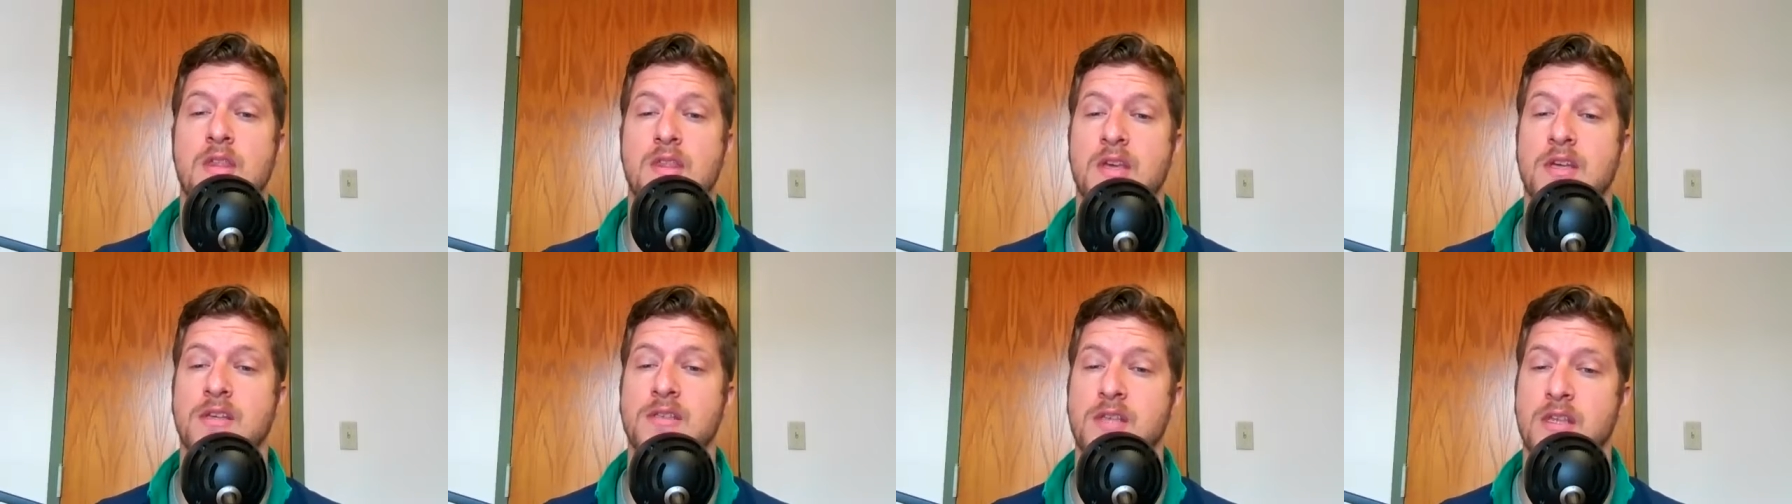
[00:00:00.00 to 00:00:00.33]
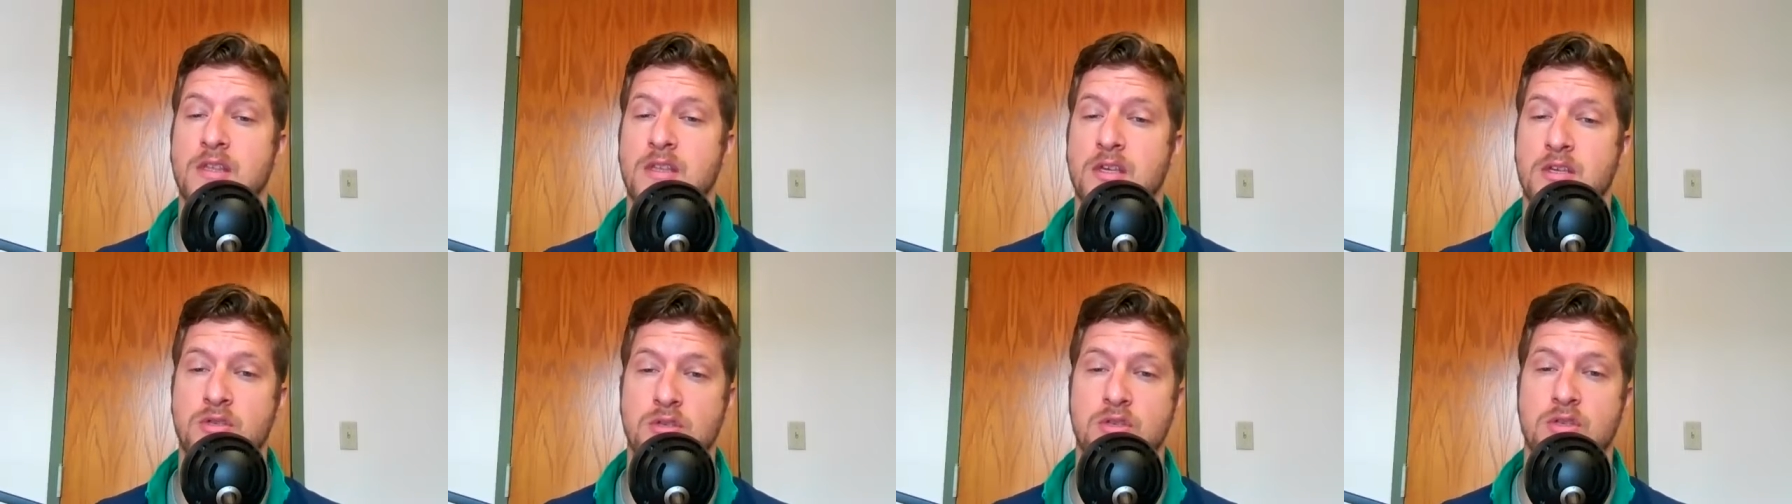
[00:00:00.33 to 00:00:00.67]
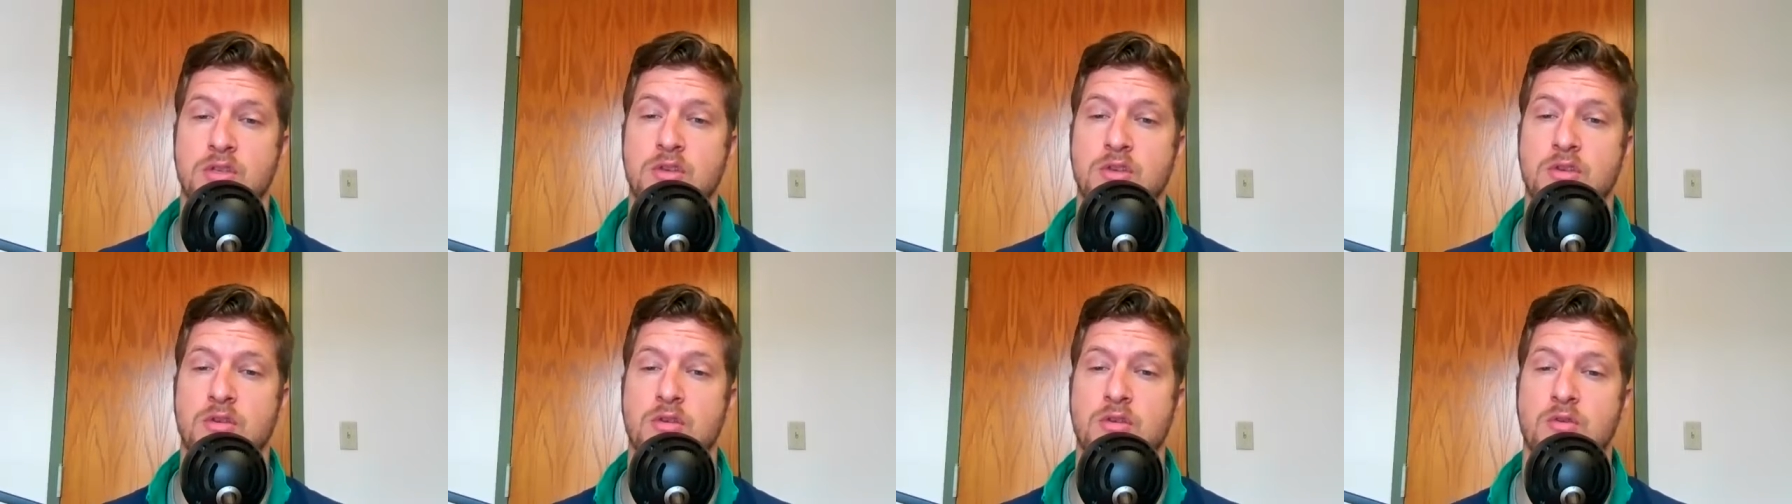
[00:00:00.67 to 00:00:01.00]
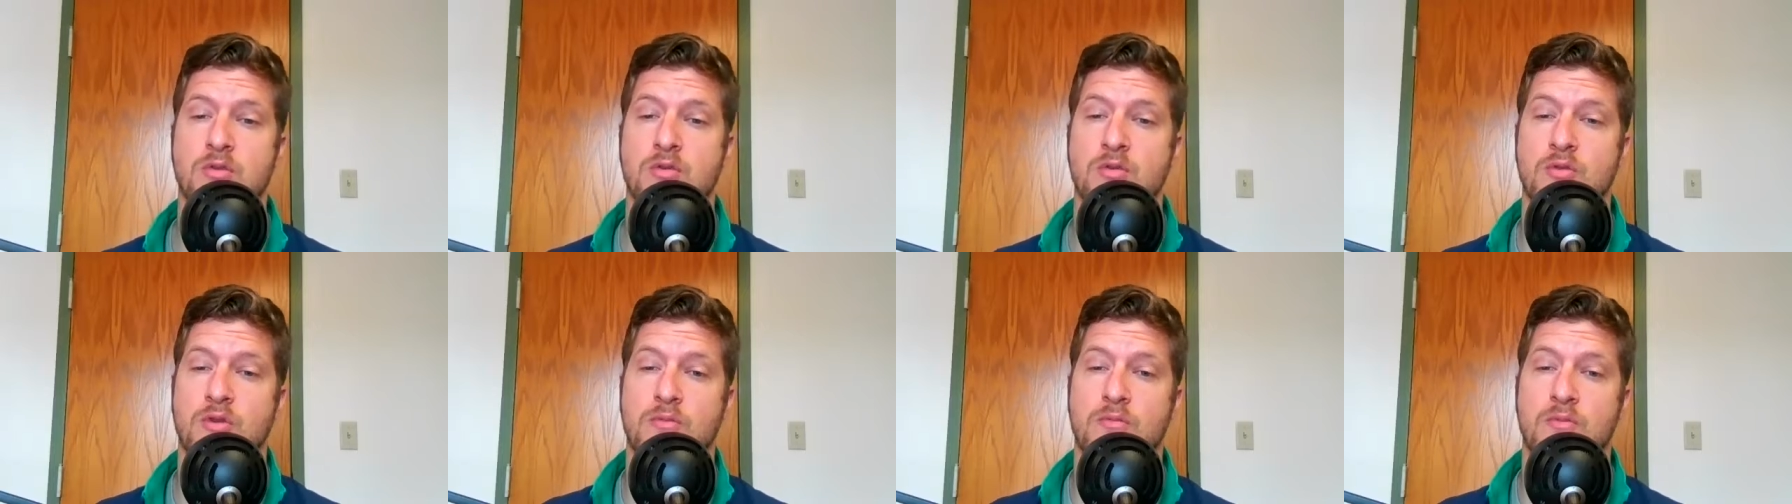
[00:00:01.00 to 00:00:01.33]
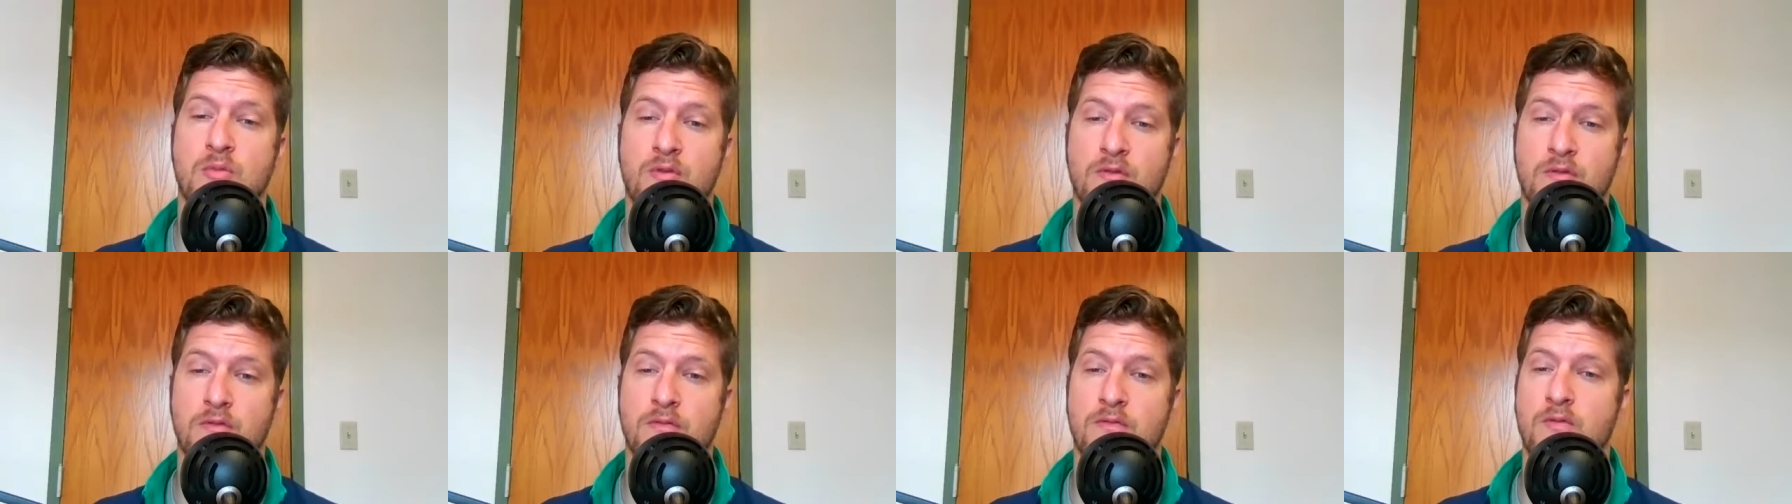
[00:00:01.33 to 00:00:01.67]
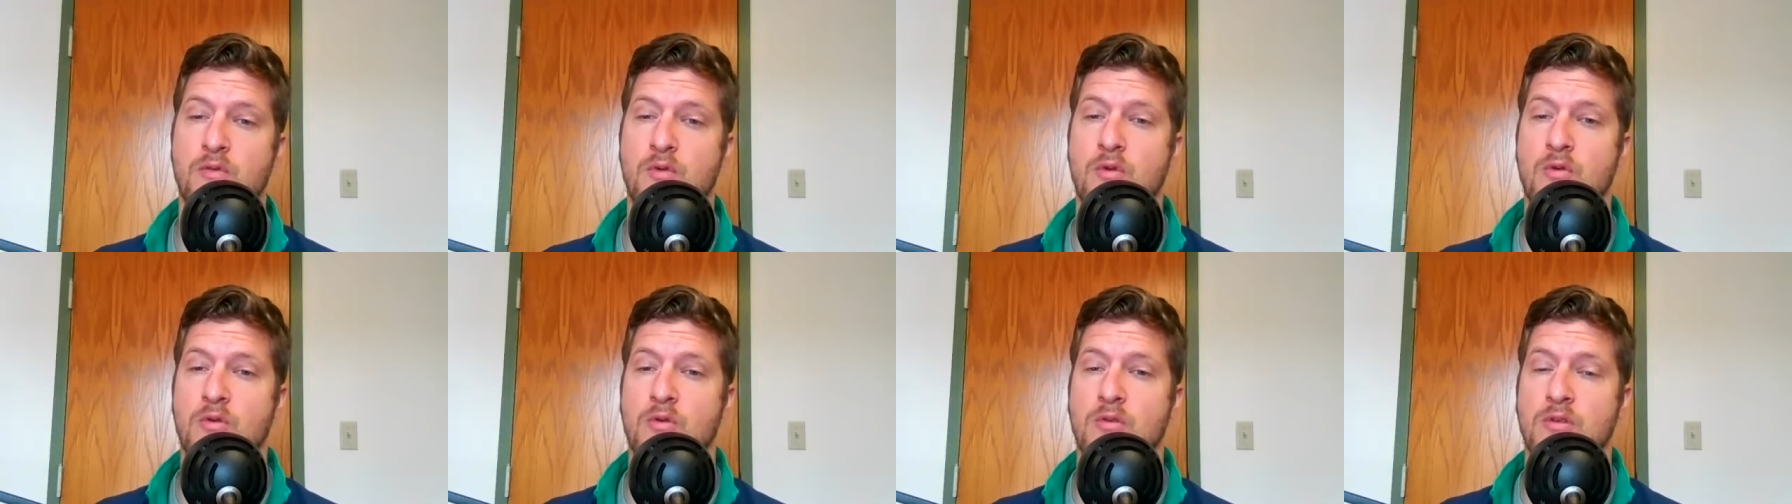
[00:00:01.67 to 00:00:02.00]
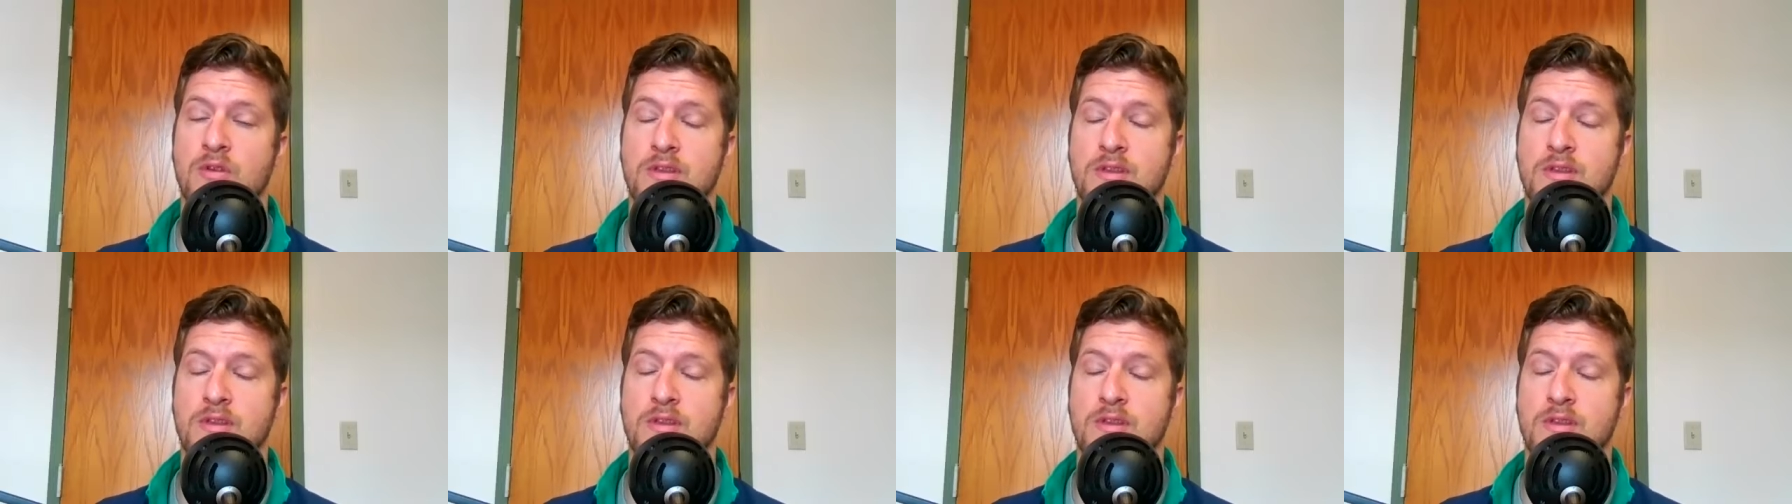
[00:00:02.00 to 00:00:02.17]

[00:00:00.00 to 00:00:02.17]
things that they should do moving forward